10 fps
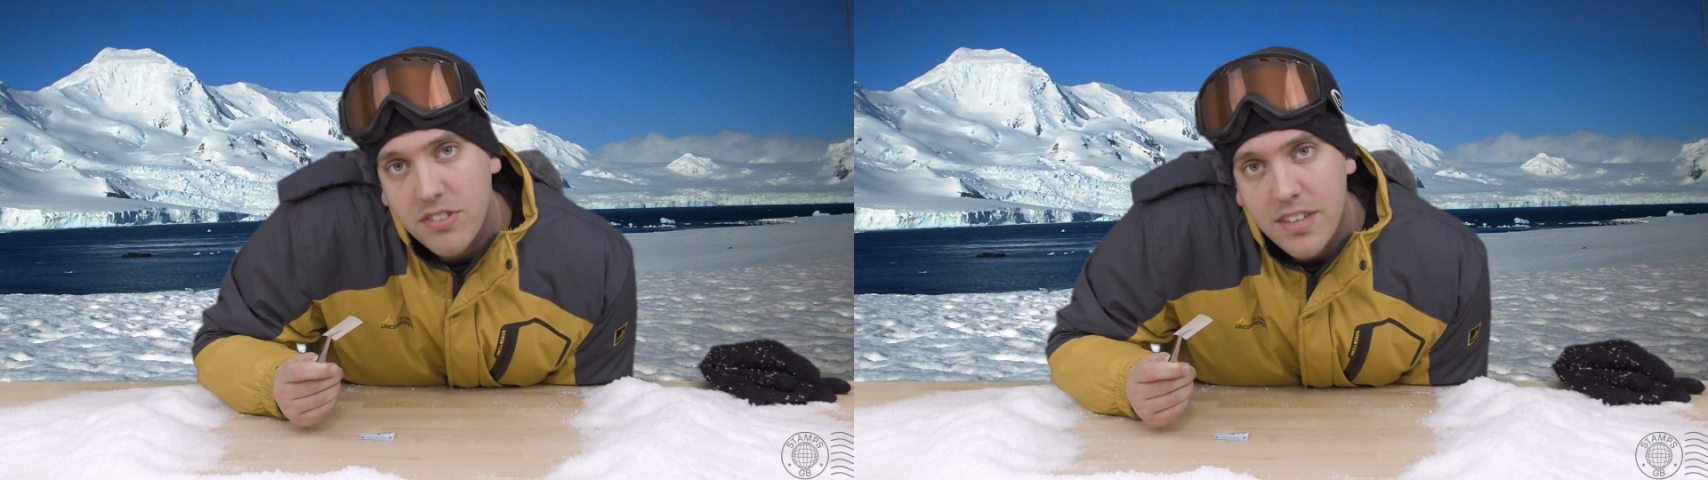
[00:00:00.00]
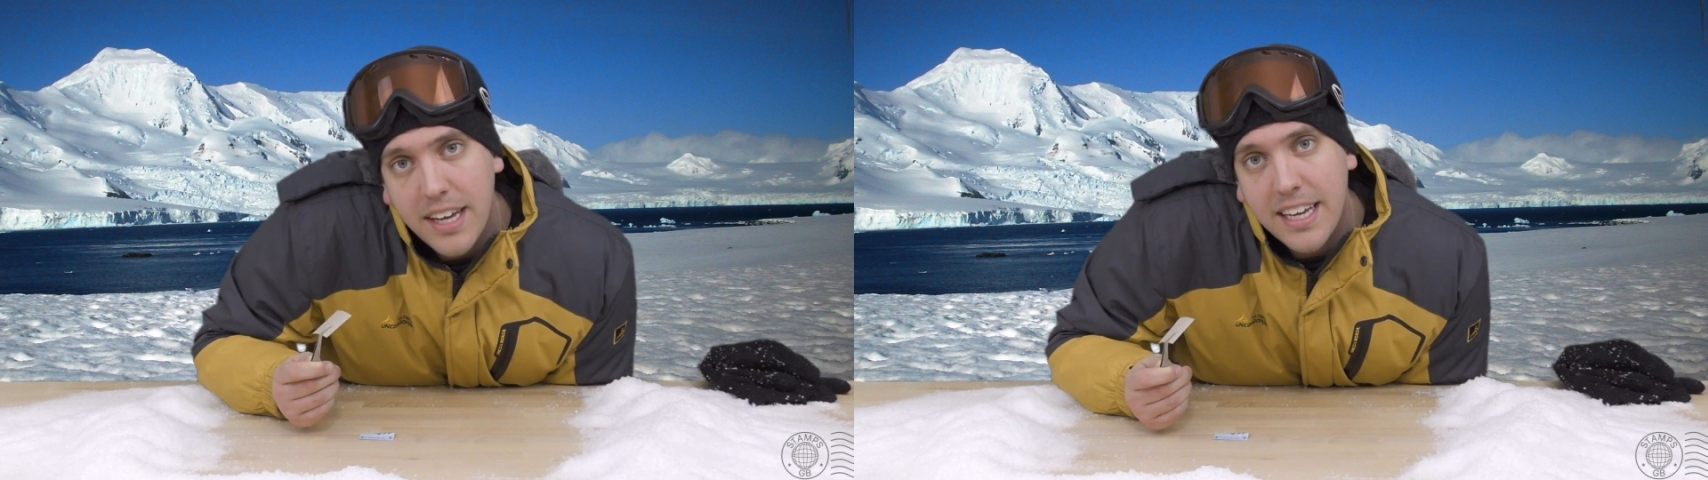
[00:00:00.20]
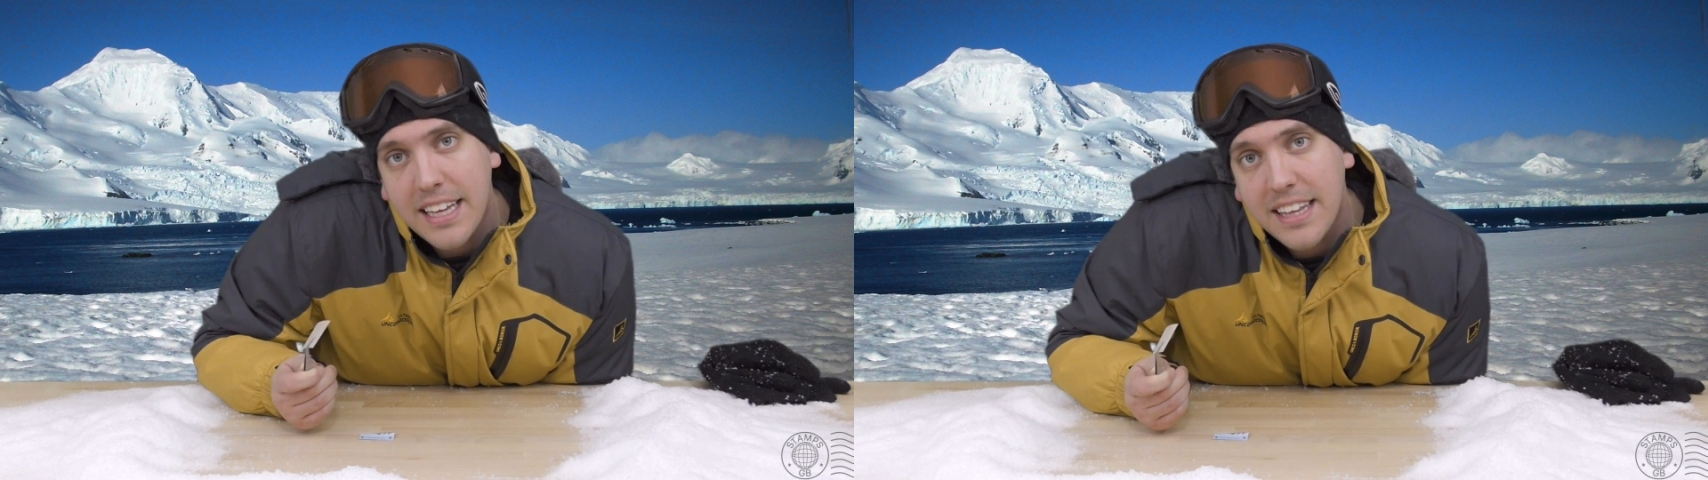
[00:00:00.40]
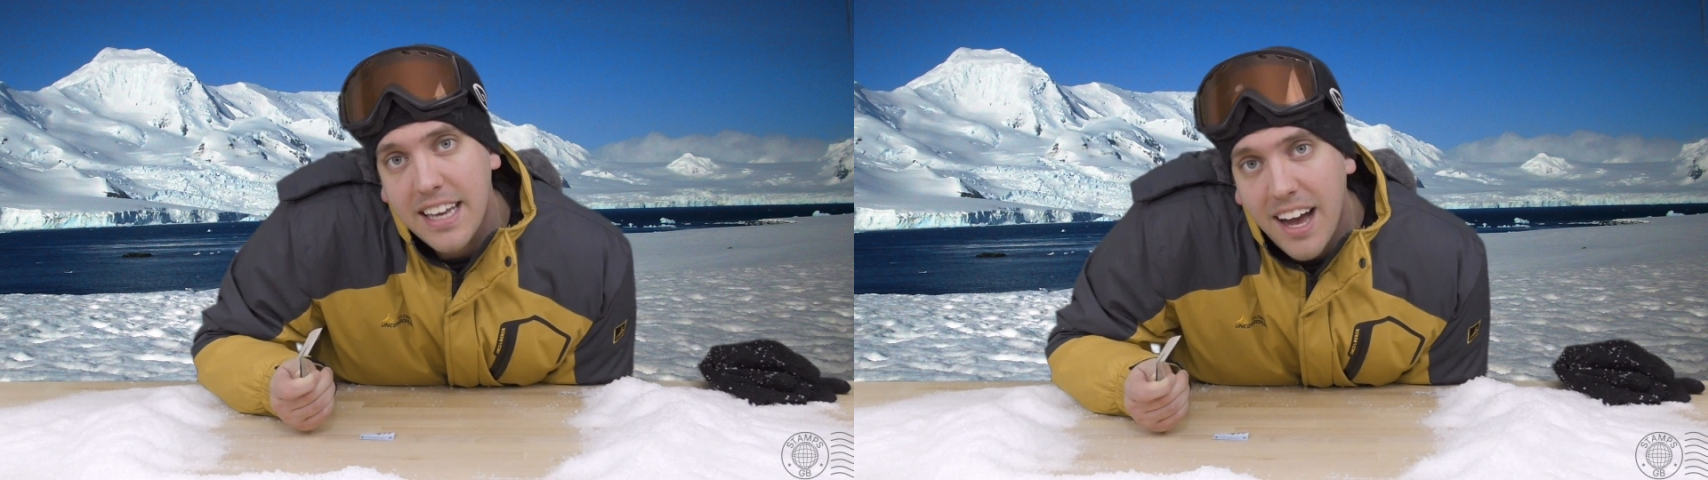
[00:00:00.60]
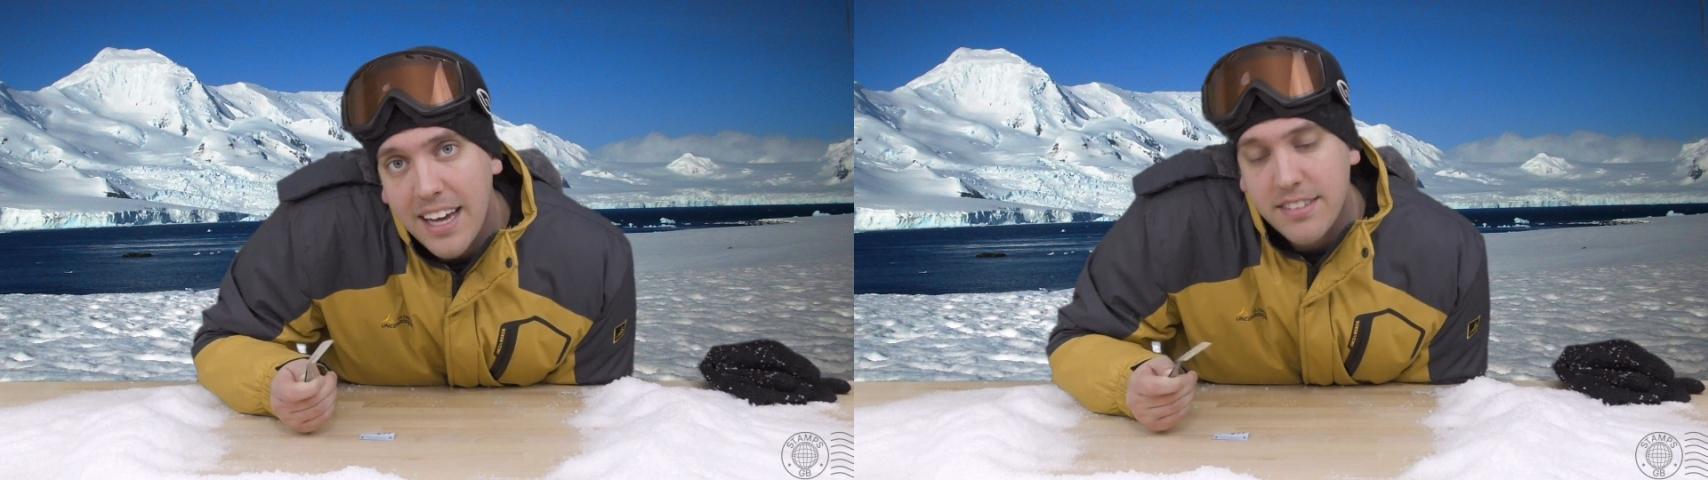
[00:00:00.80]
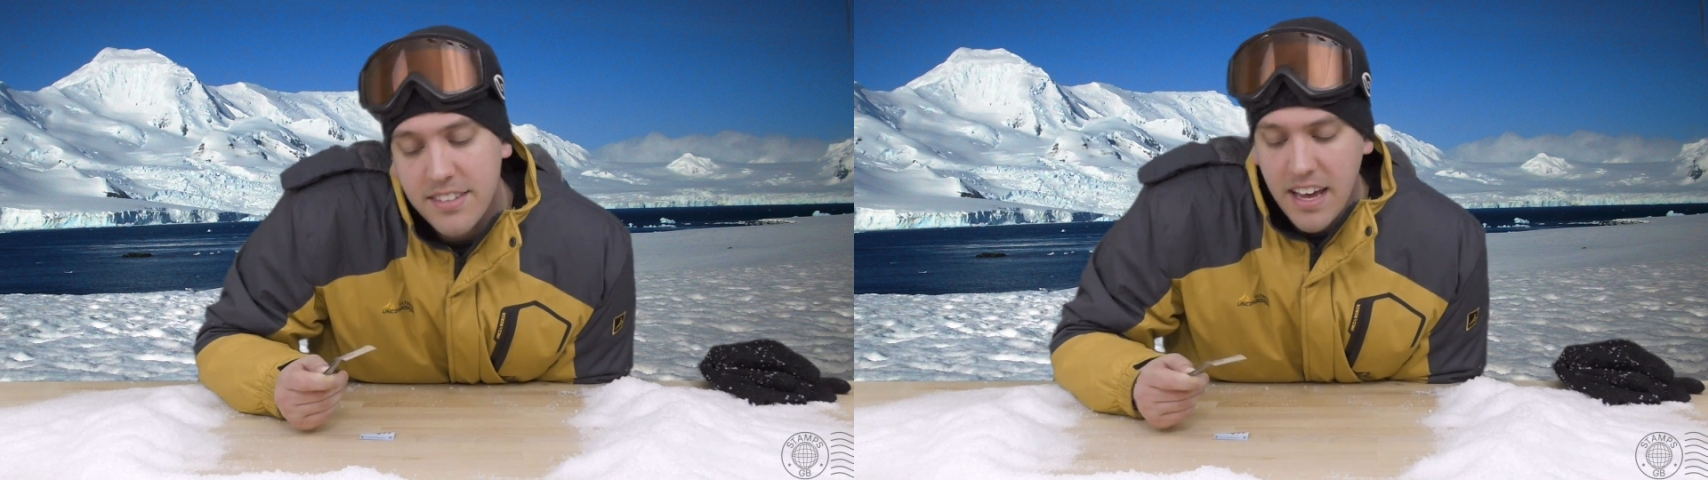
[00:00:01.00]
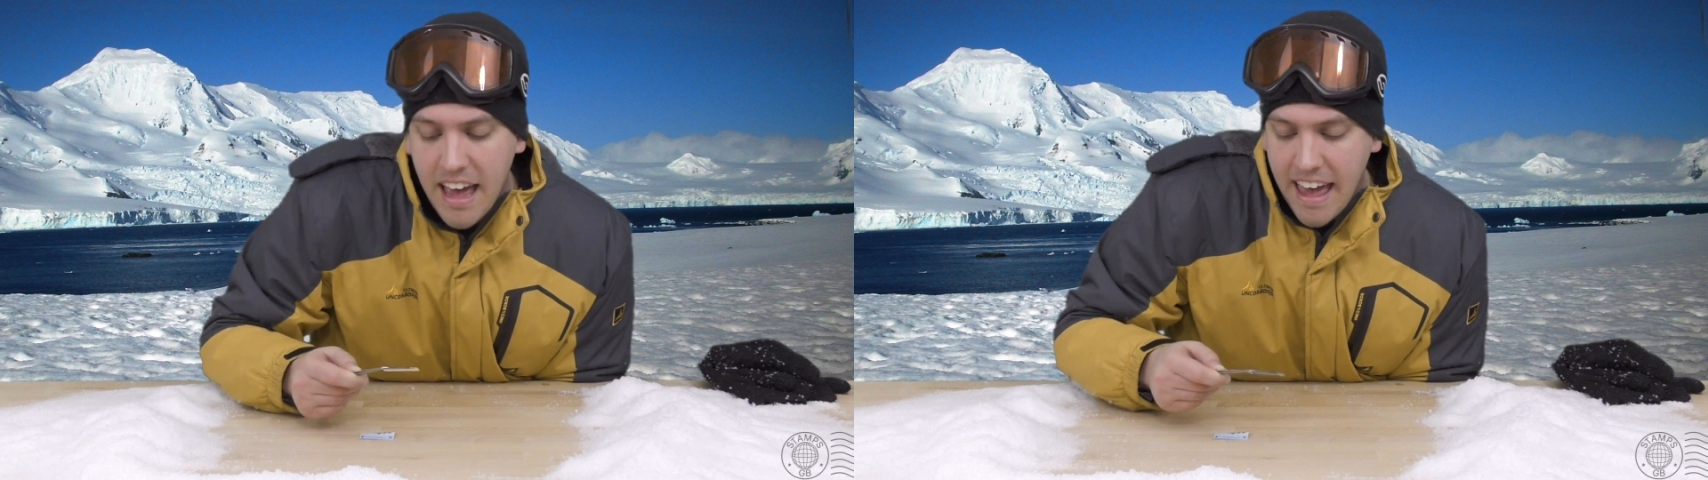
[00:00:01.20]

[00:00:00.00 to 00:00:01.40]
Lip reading: stuck in the ice